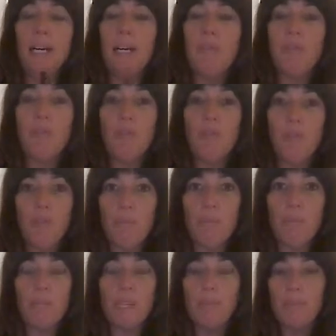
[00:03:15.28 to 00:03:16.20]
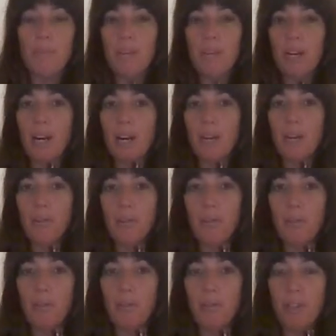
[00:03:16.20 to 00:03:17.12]
So for me, I
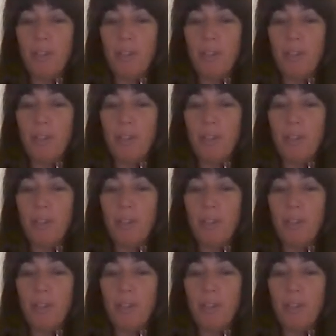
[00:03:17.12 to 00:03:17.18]
know